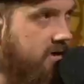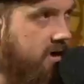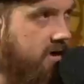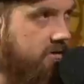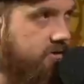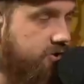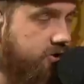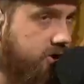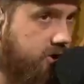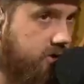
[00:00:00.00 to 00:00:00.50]

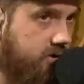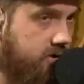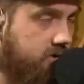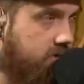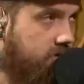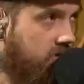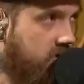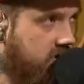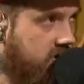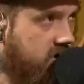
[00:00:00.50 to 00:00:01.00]
Allgeier, the
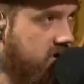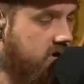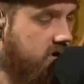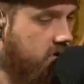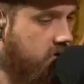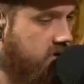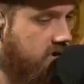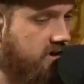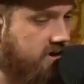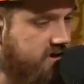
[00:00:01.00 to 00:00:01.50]
rookie,
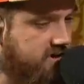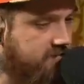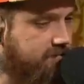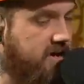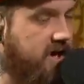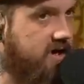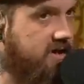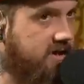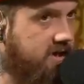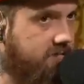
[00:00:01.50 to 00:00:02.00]
you would
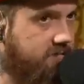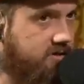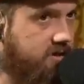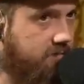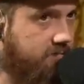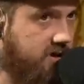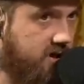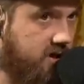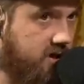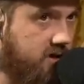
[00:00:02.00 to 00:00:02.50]
expect him to
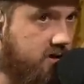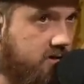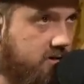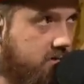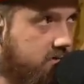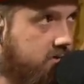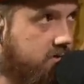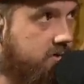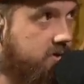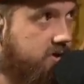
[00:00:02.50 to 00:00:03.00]
be
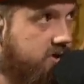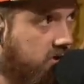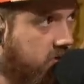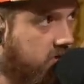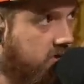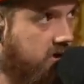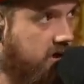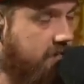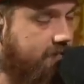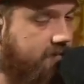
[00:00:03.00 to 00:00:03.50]

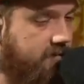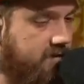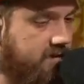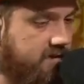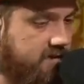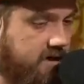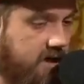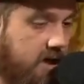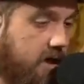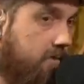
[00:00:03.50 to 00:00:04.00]
suited up for
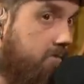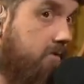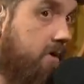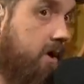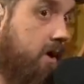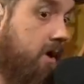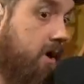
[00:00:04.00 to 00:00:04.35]
this game.